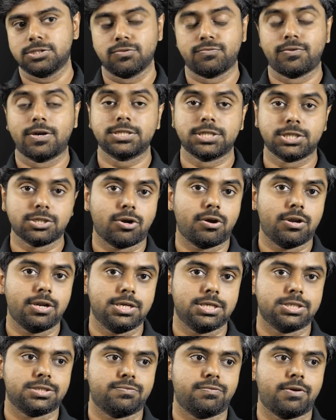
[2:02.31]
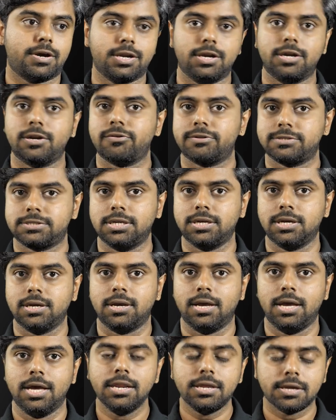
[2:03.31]
So function calling is one
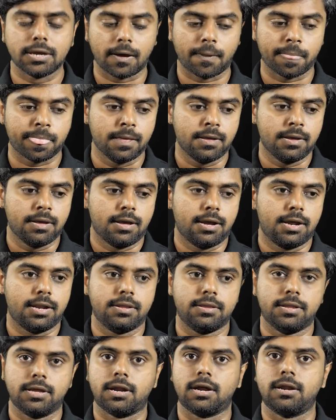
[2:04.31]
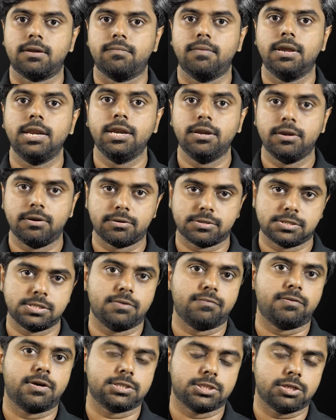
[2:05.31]
interesting area, and there are many
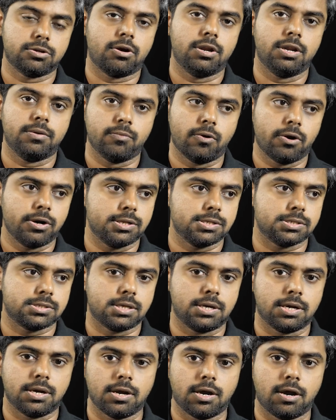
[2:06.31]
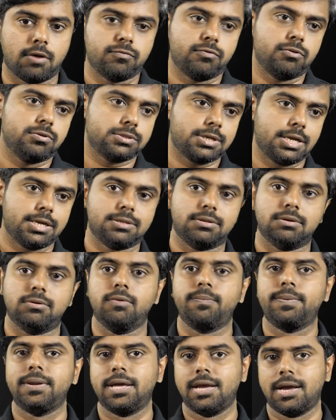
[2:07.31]
interesting function calling models. Of course, like the
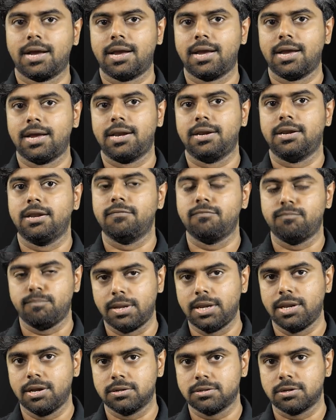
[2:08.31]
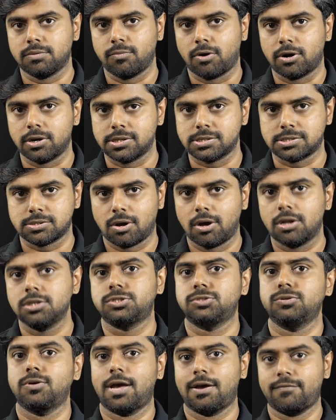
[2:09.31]
OpenAI and many other models
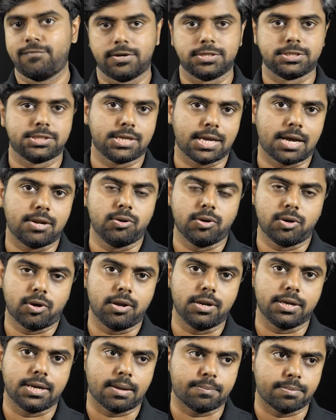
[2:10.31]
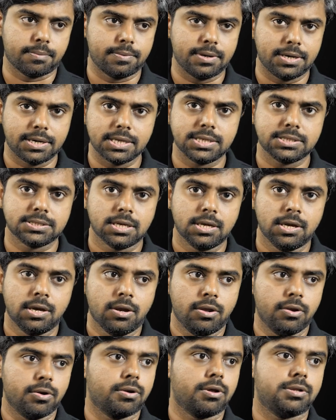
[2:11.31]
also have function calling capabilities.
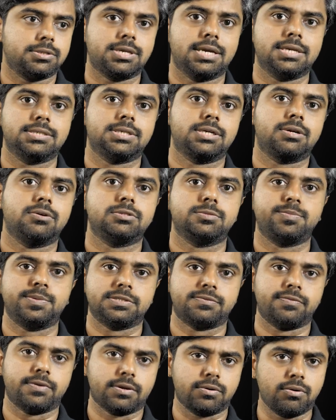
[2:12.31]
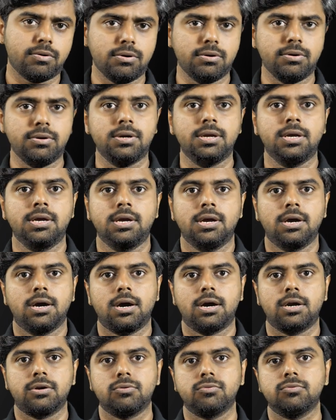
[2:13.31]
You could also execute specific code
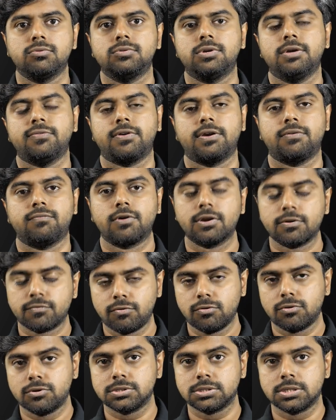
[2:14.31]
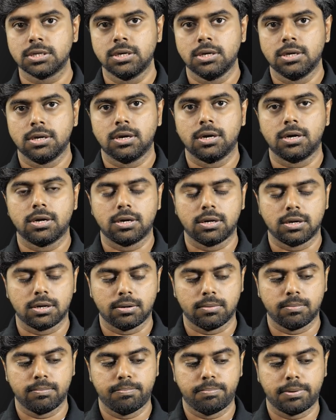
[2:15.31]
to do different workflows,
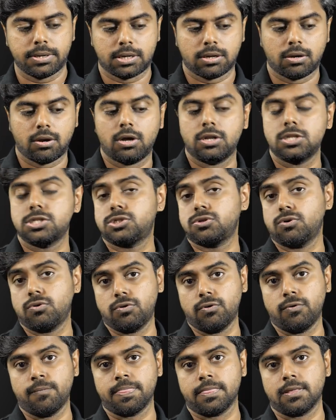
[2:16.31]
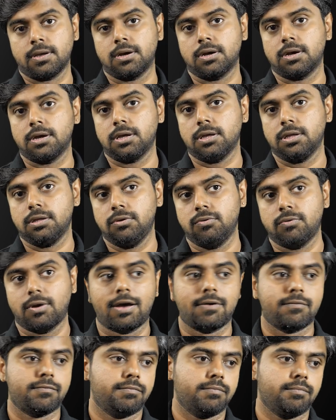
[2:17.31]
but also you
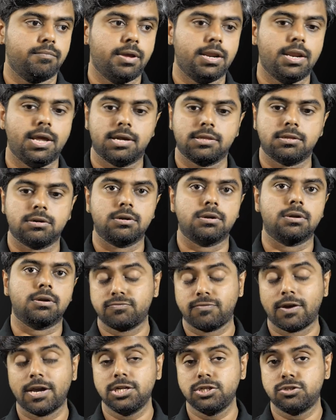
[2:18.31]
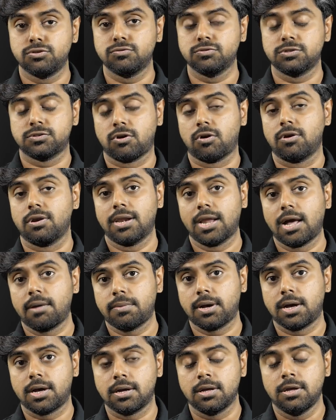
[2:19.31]
have many other fine tunes on
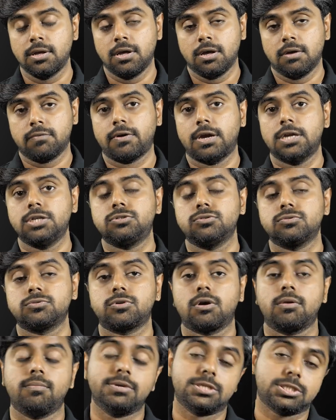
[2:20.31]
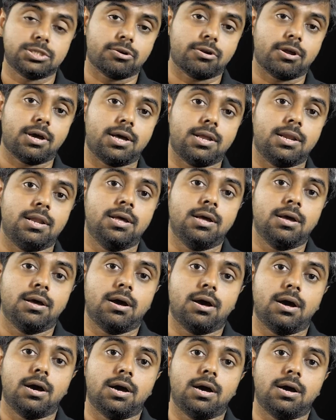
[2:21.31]
Llama, fine tunes on Mistral
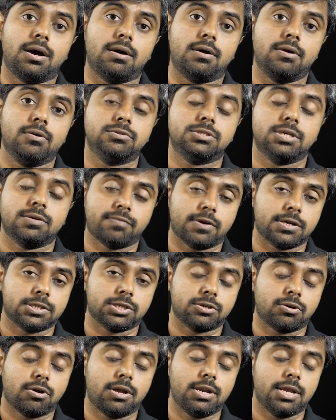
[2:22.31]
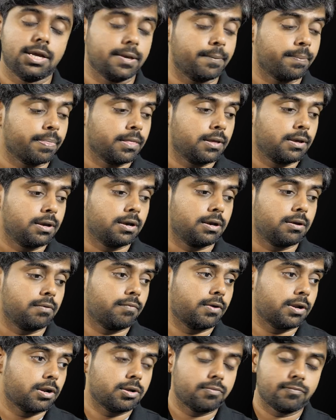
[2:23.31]
using function calling.
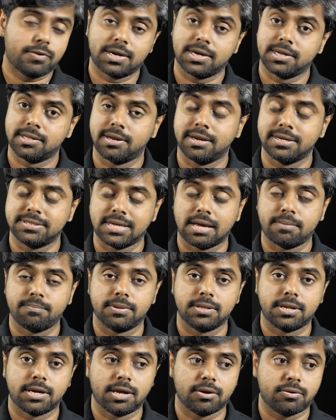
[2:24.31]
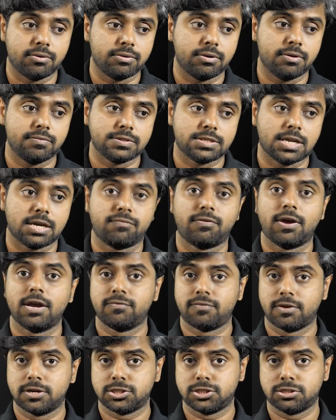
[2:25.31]
One another example that I could give is like Fire
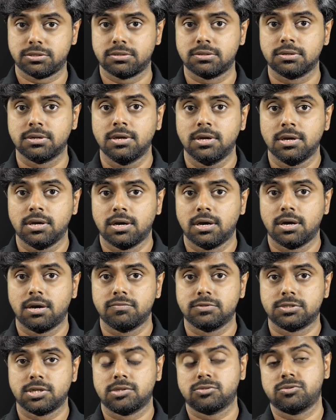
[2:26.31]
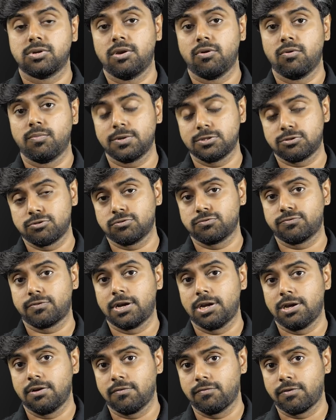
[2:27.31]
Function, which is also an open source
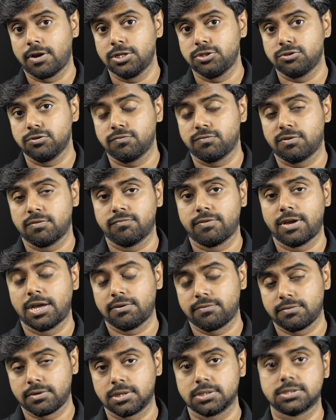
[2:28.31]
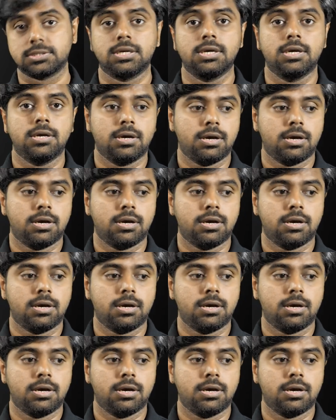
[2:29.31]
fine tune from Fireworks.